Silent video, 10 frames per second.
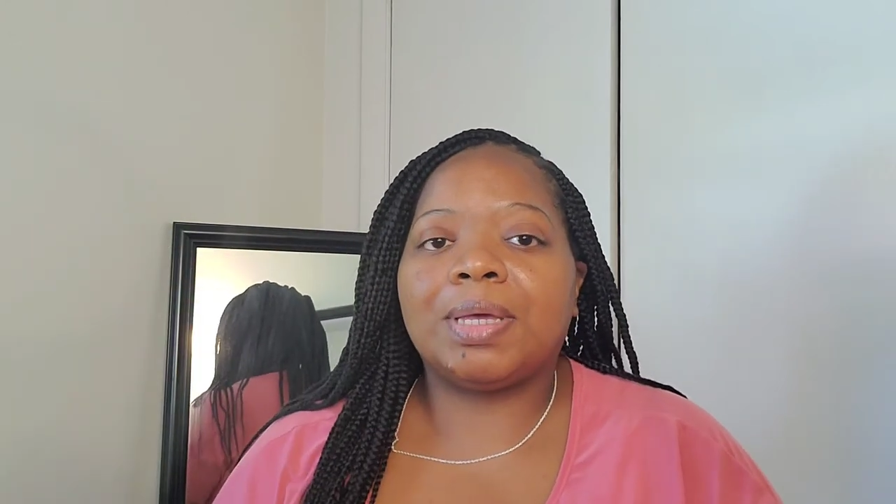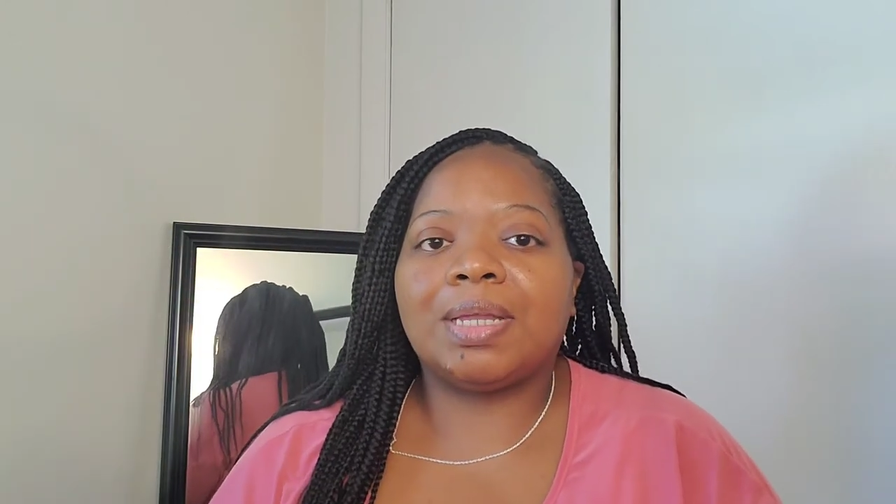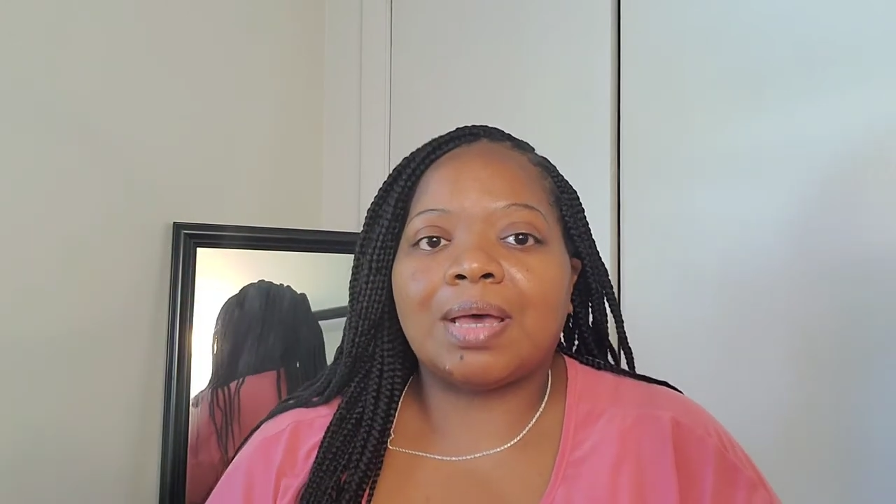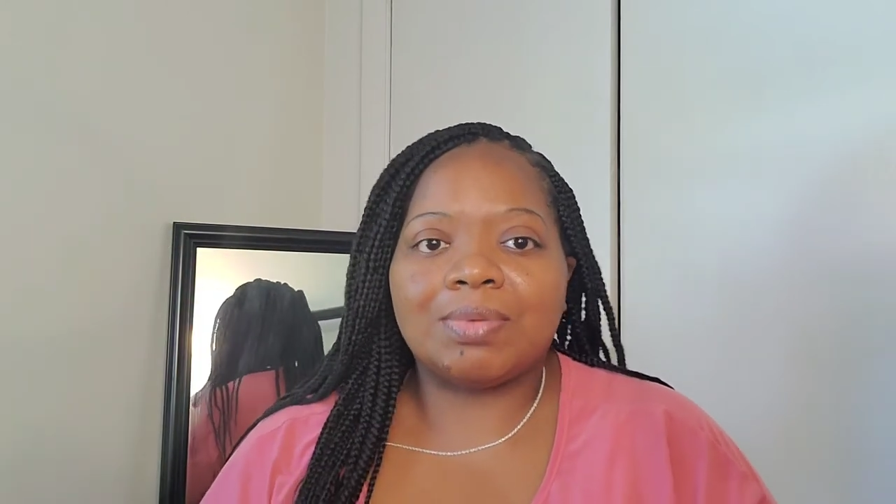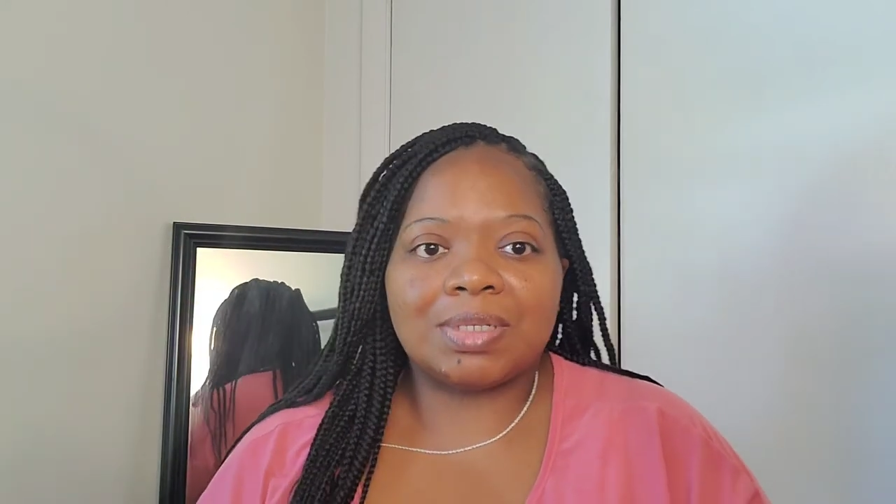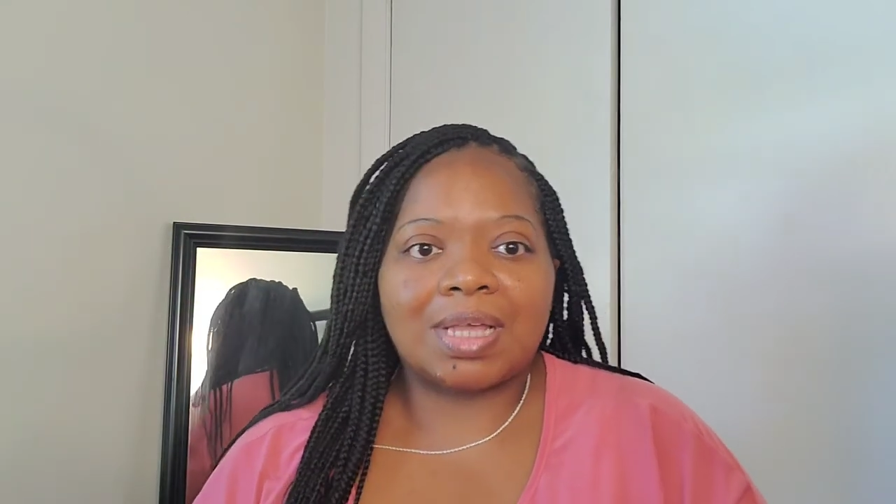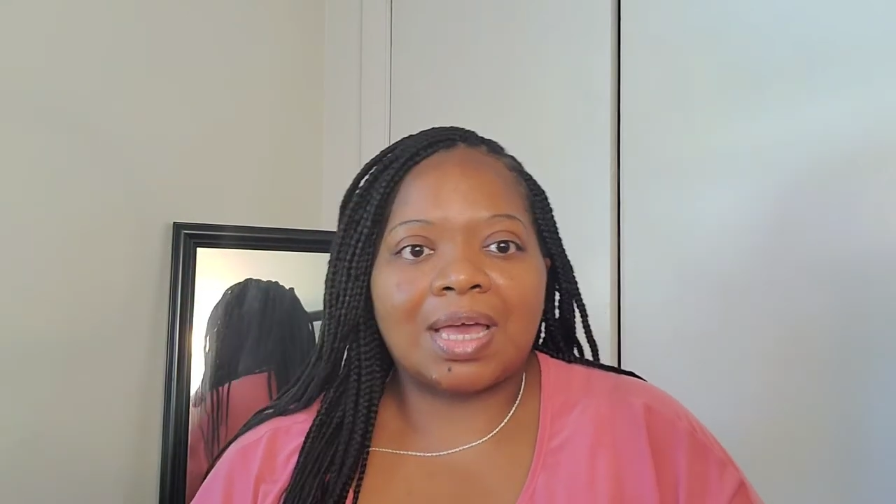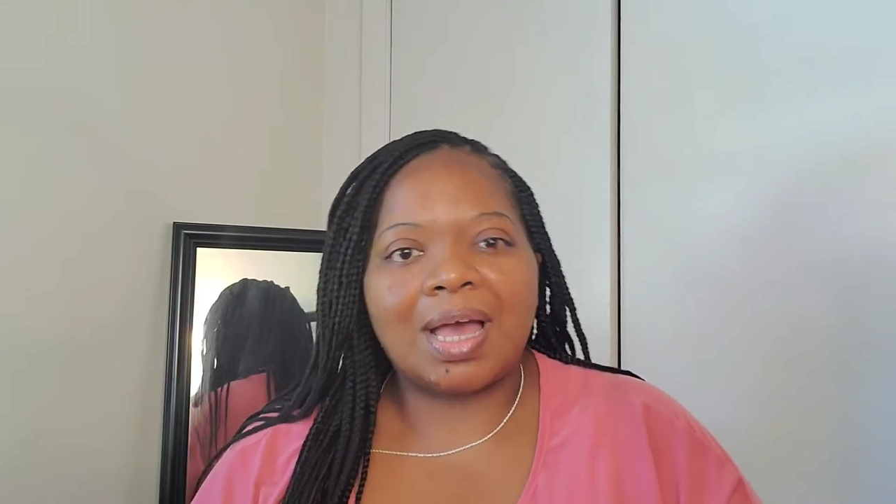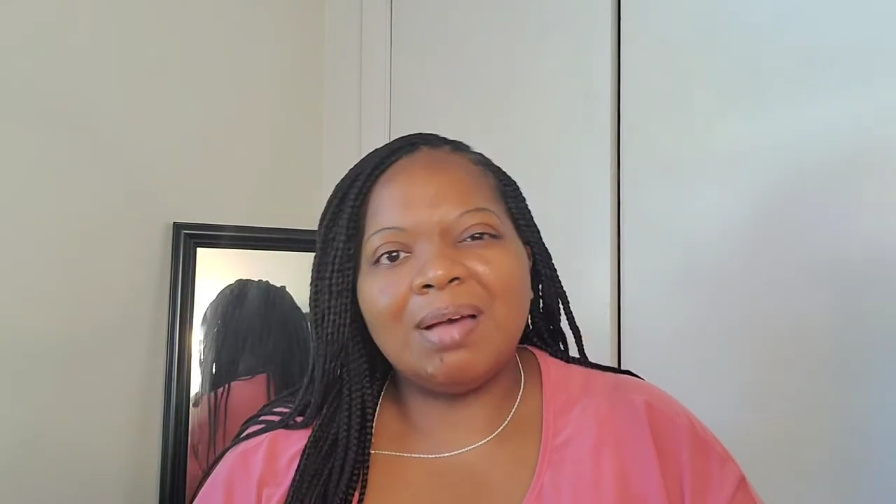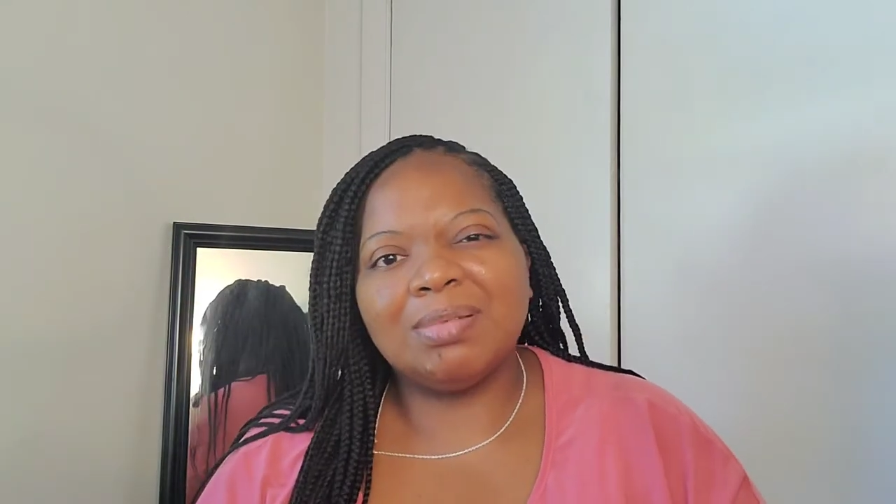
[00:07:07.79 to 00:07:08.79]
and I was
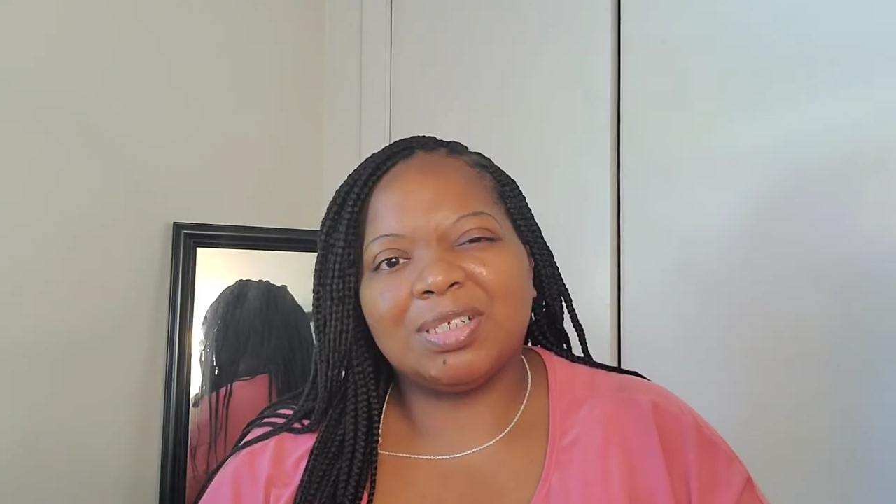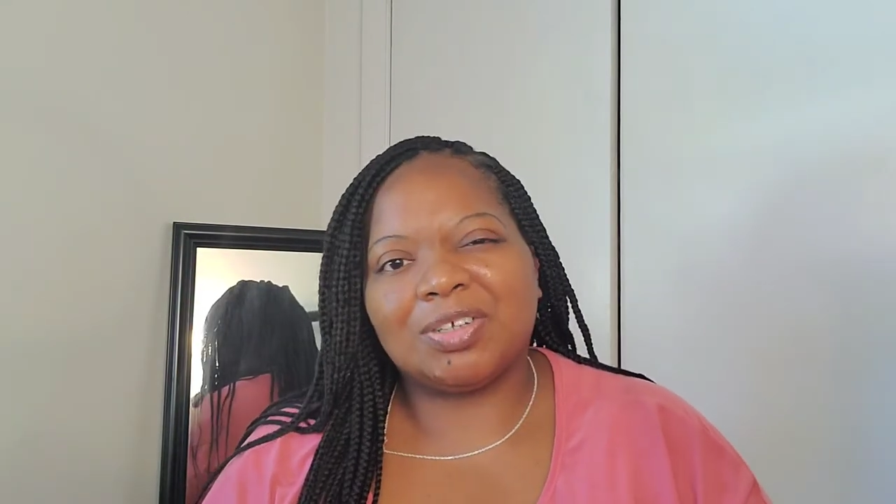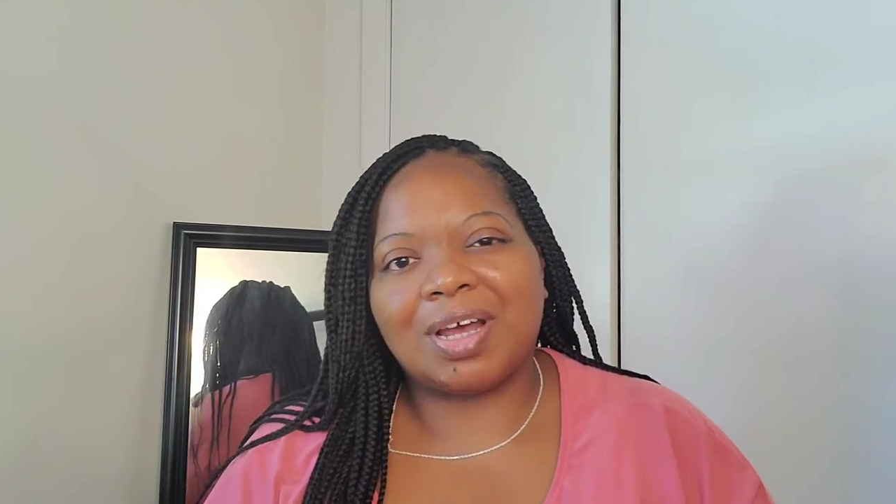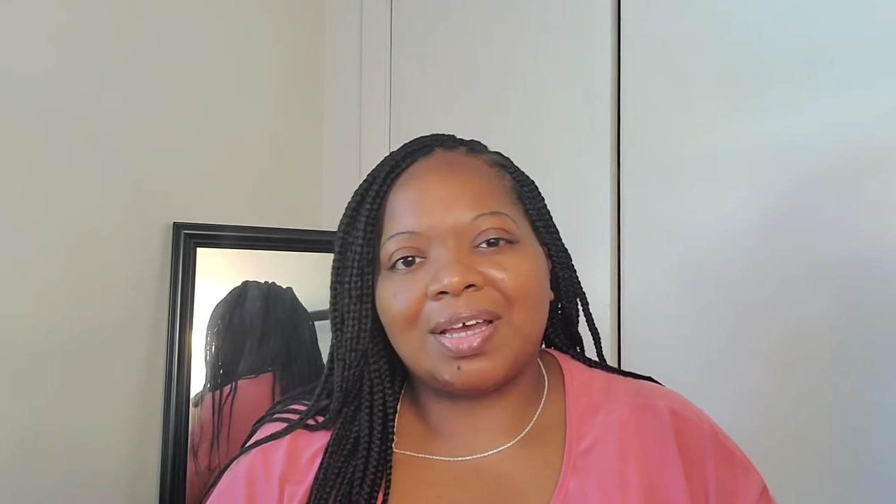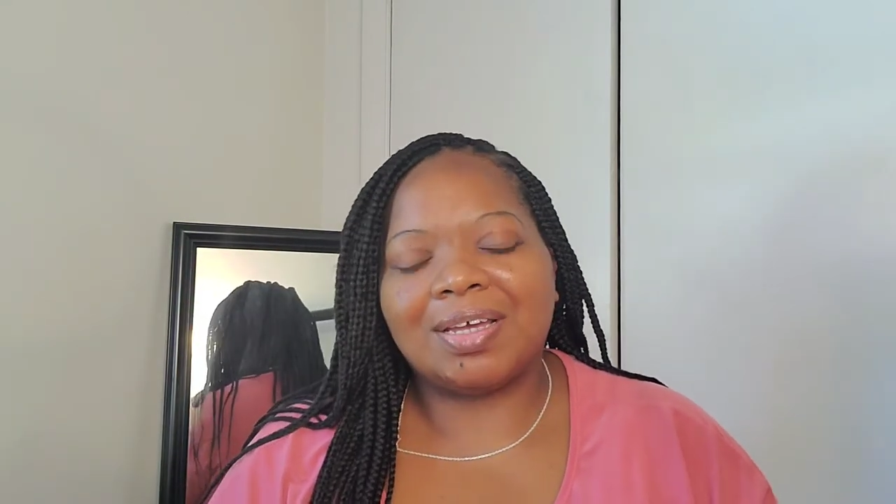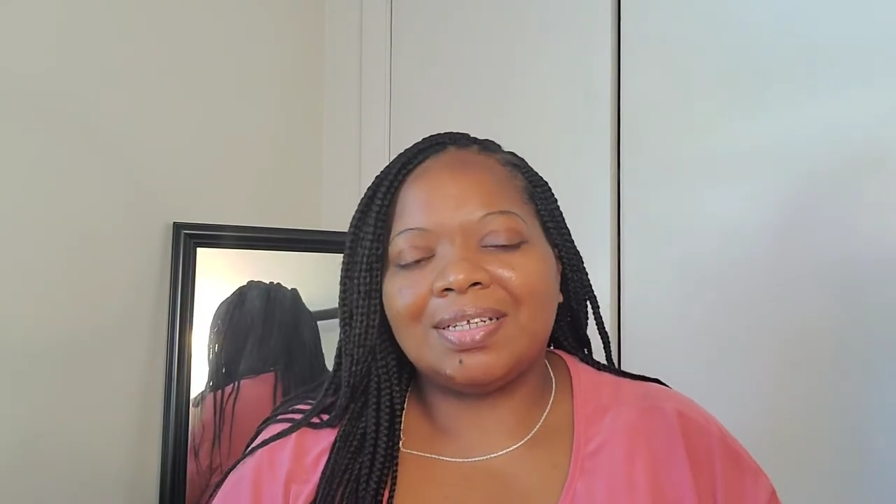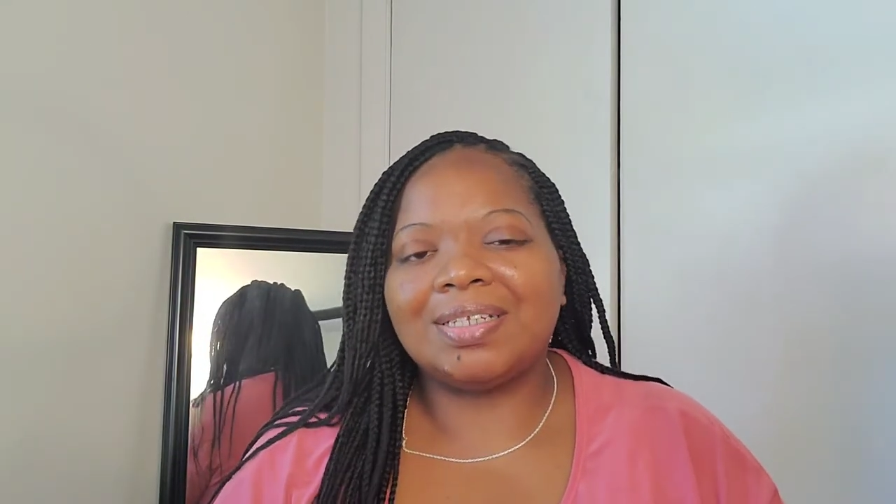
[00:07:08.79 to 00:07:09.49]
like, I'm gonna try it.